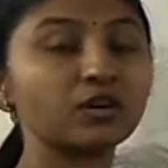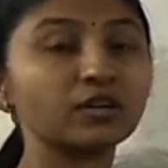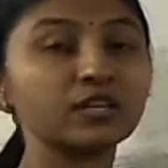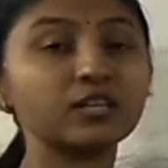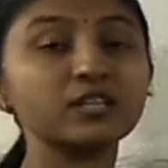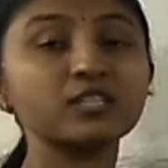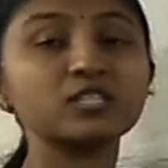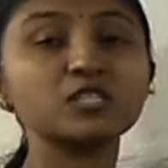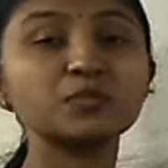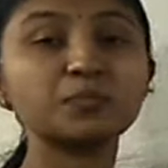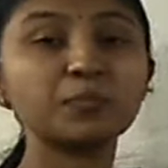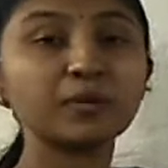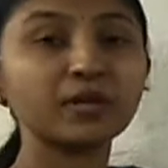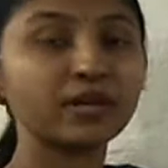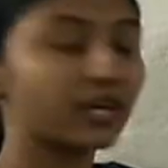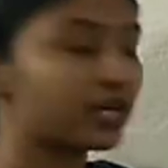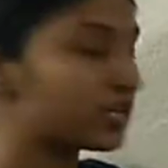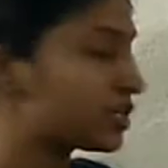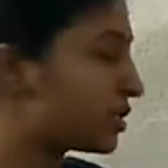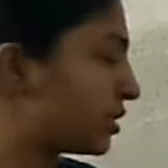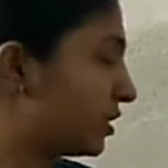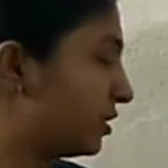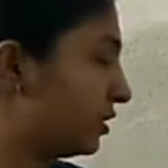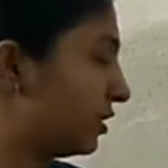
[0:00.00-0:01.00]

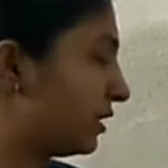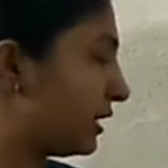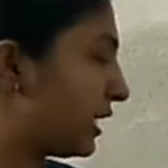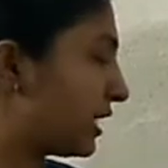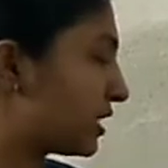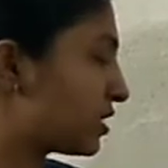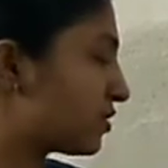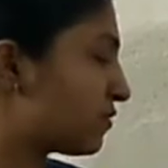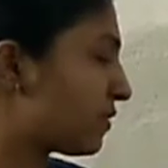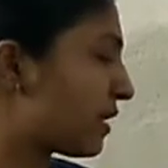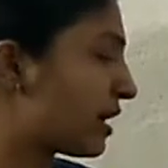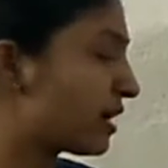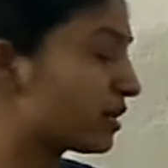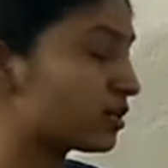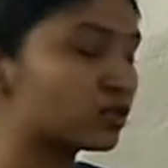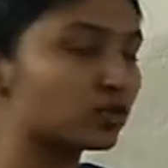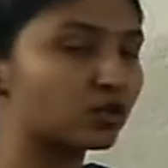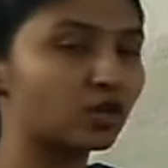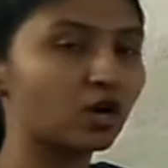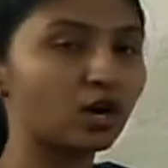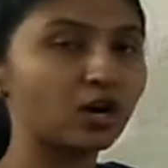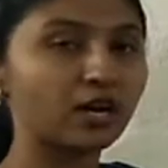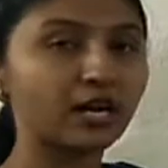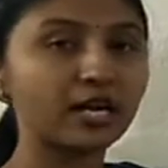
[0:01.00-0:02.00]
Inspiration. That's why it is
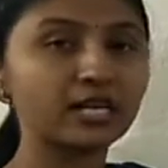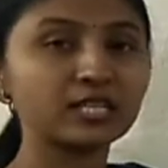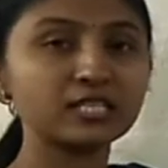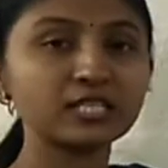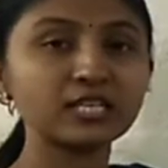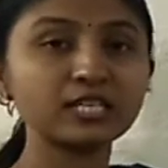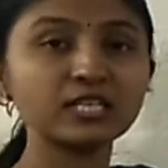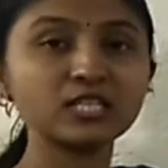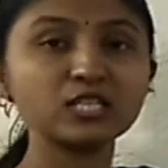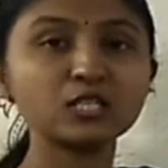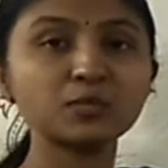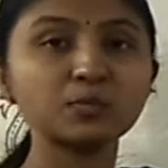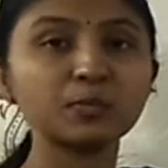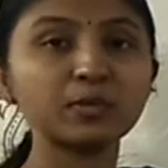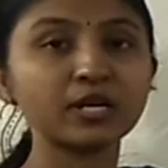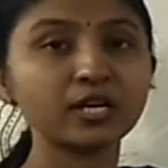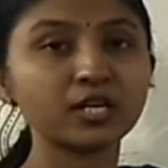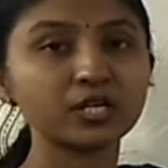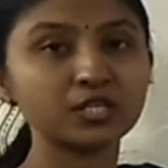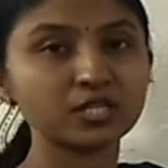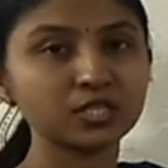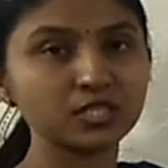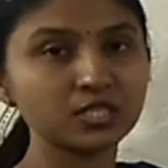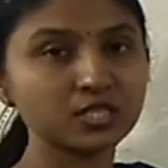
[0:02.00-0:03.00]
called as the
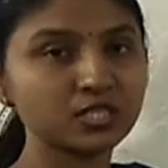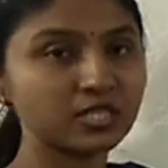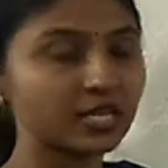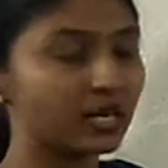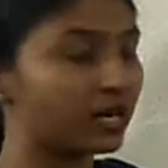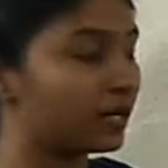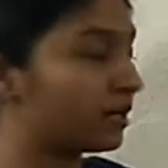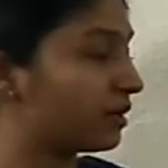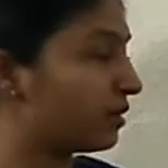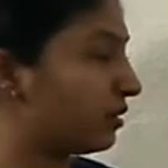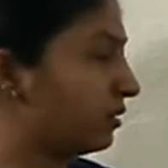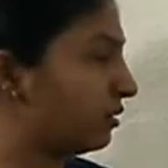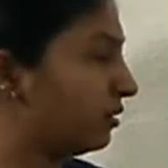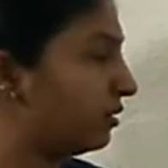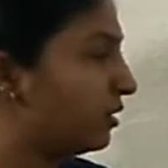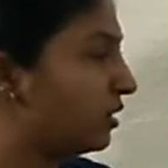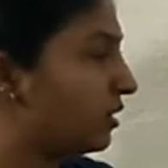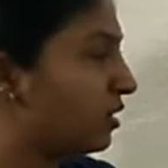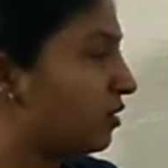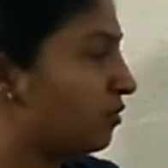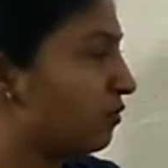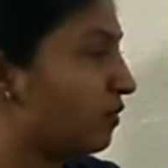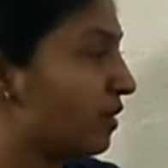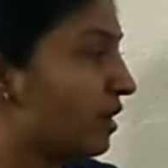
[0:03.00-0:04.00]
inspiration center.
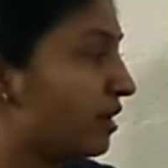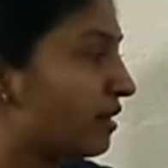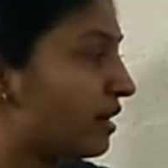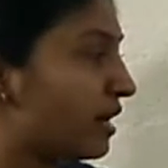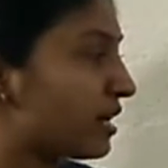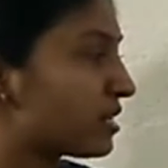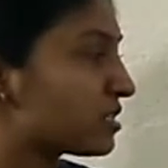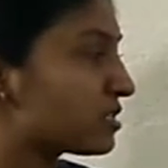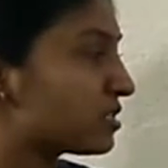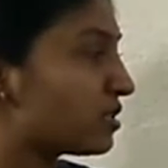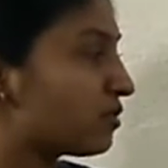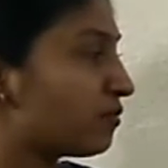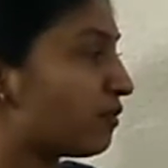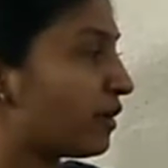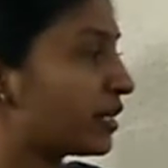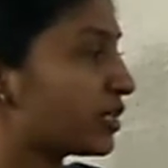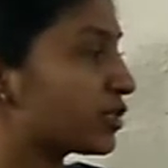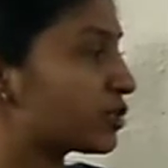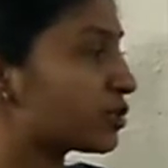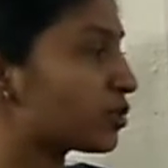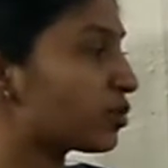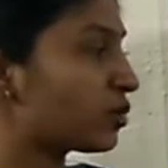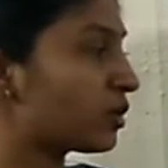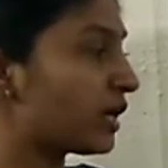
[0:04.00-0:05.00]
Whereas the
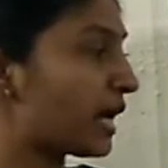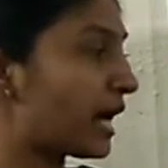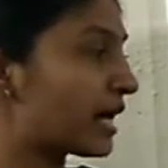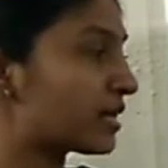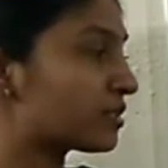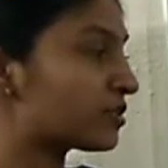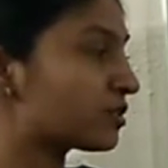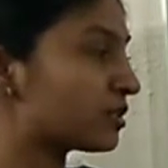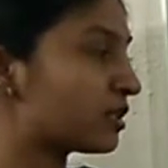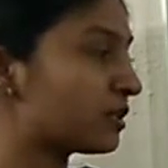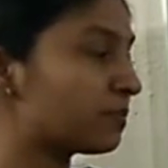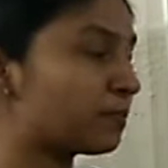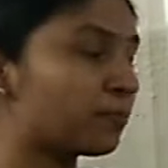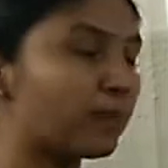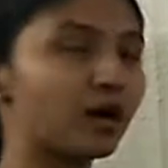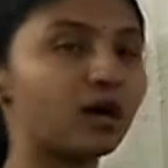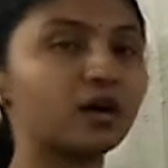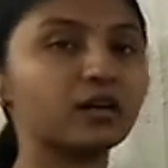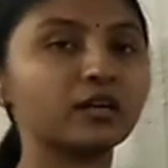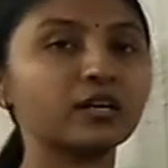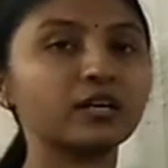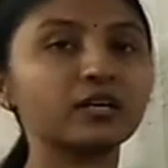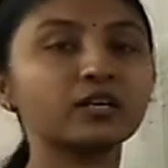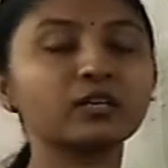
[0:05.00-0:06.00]
ventrolateral
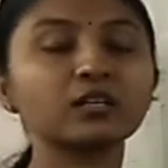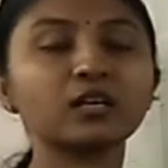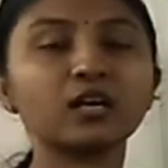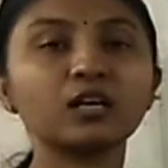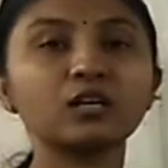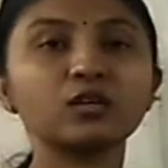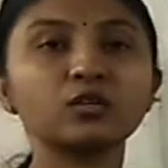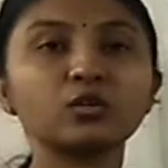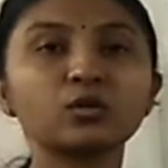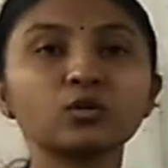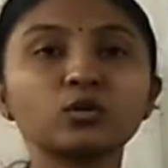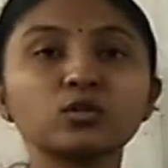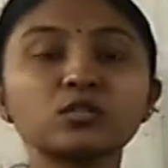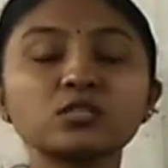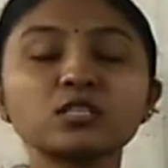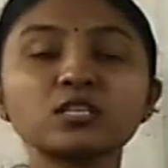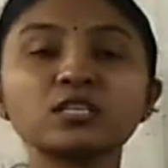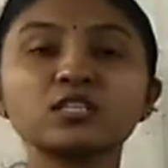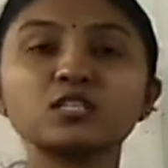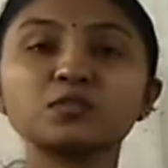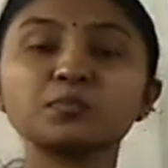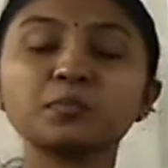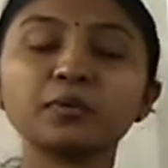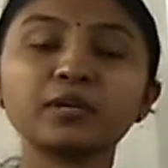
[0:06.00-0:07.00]
part, it controls
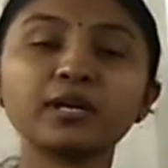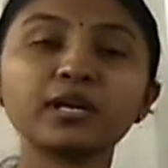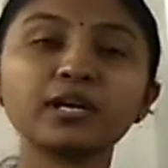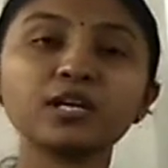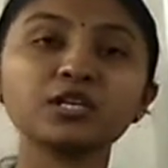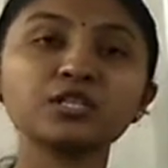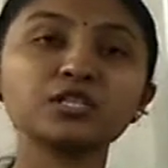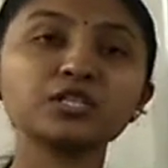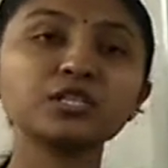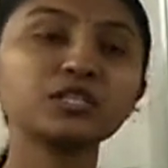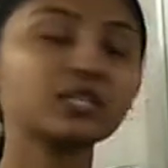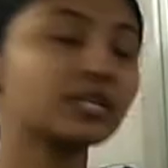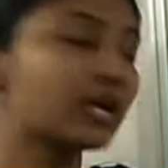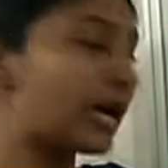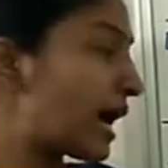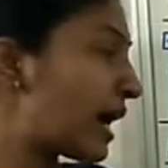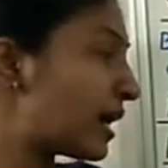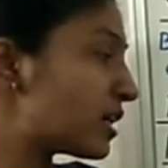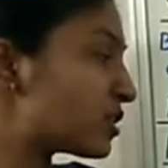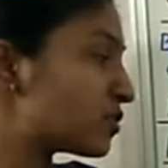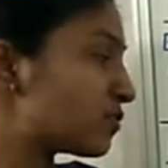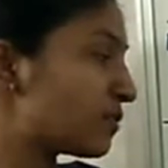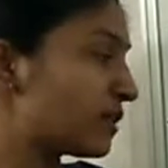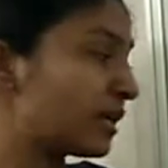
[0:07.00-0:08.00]
inspiration
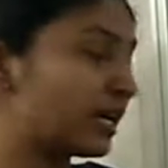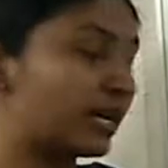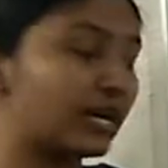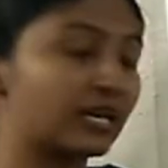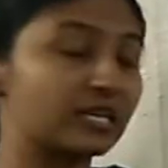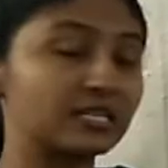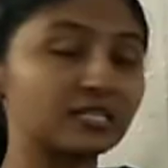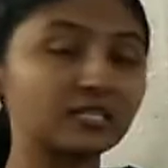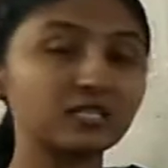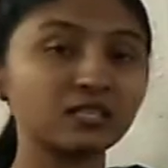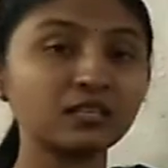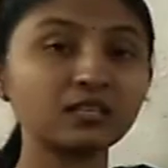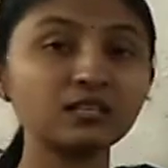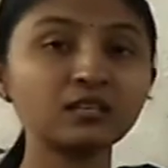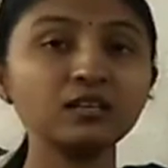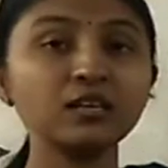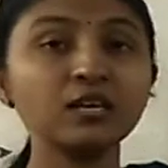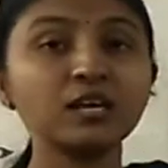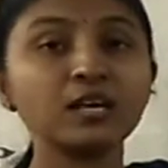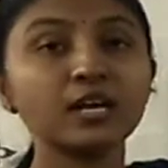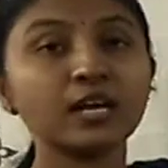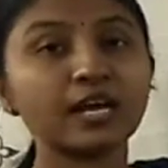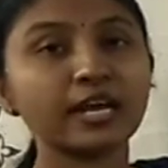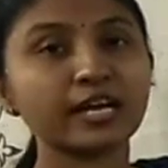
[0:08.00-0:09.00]
as well as the
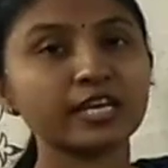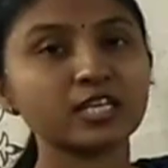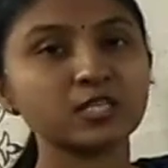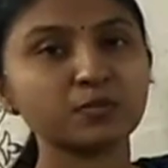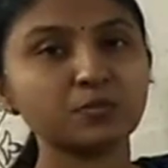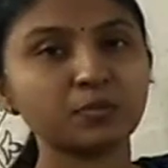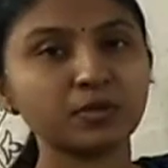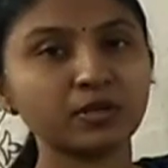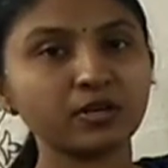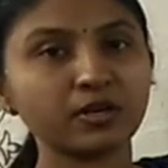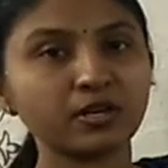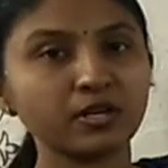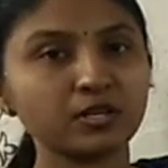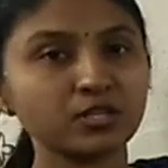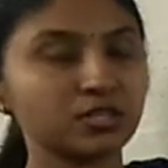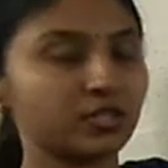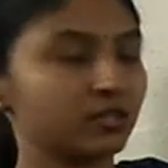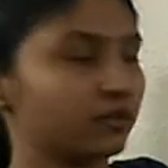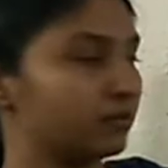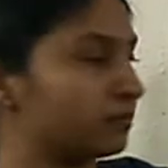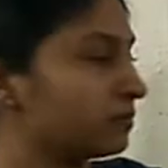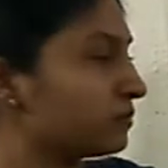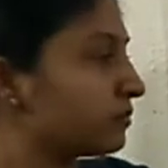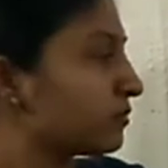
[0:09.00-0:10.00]

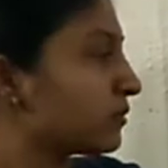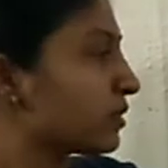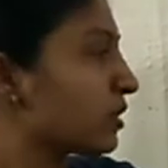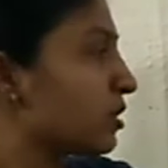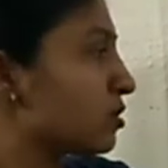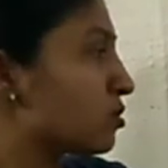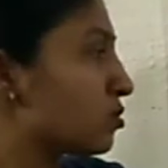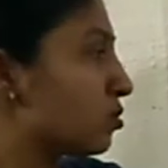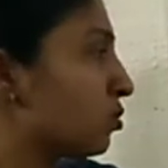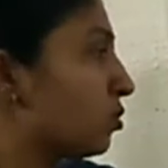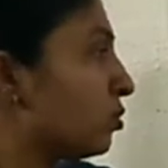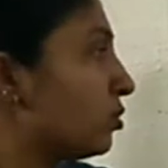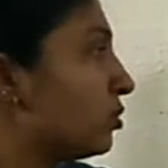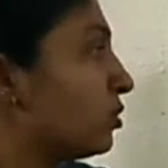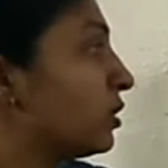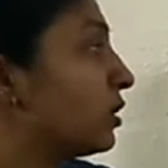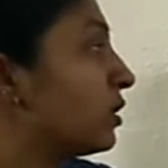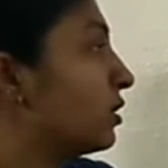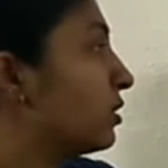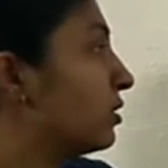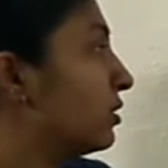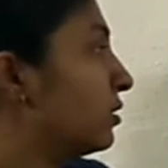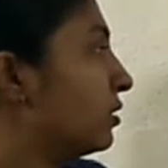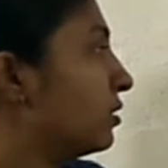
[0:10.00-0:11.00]
expiration. So
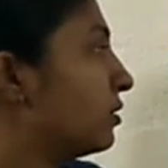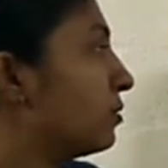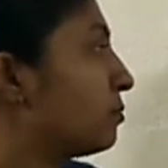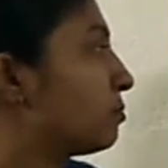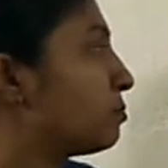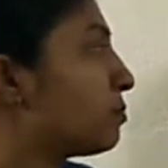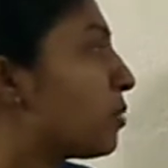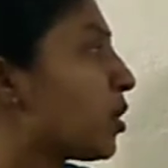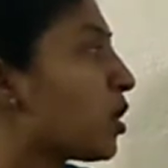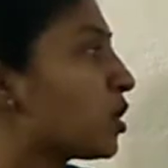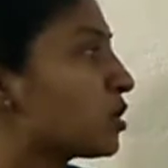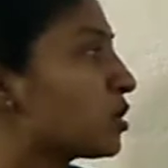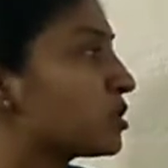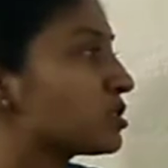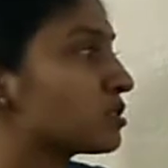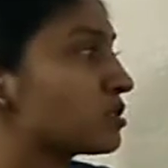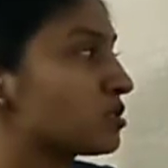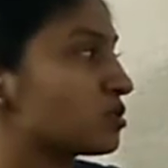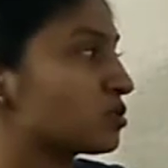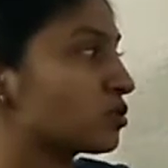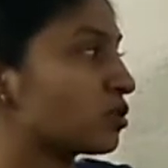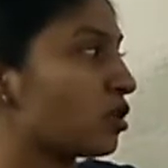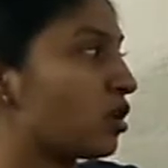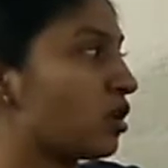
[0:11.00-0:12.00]
the pons
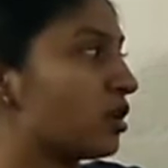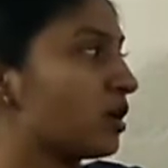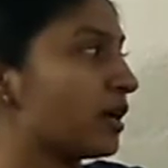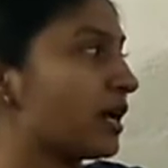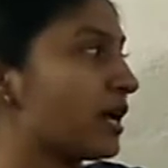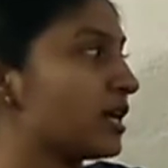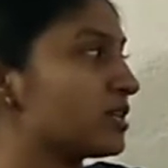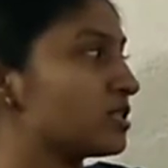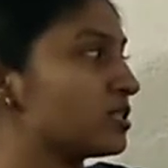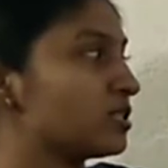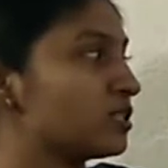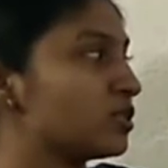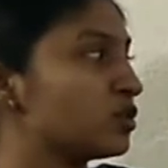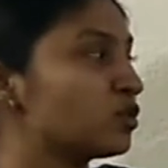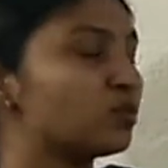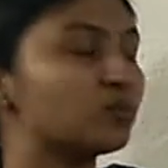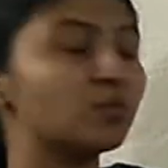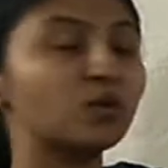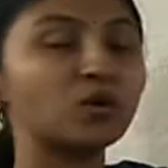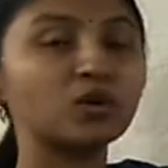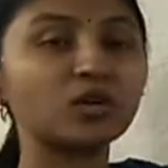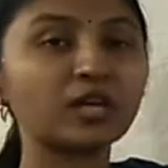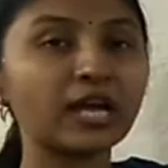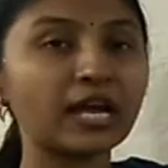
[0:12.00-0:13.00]
is called as
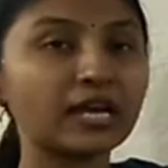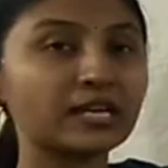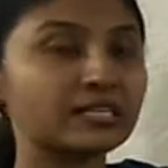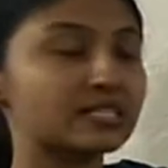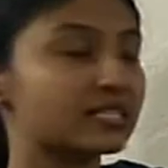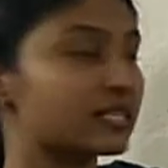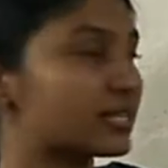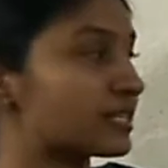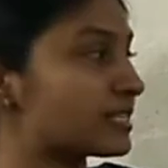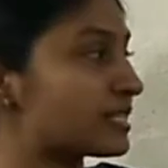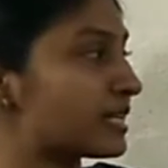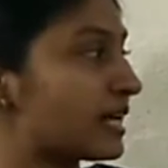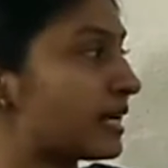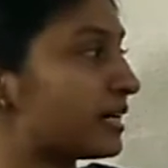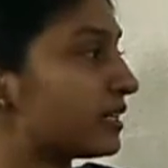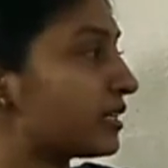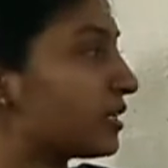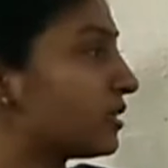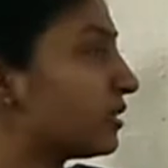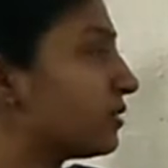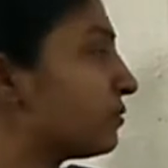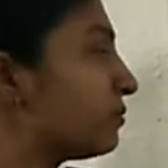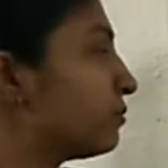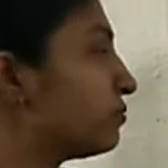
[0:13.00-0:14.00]
Pneumotaxic
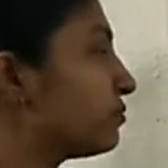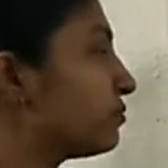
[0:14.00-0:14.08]
Center.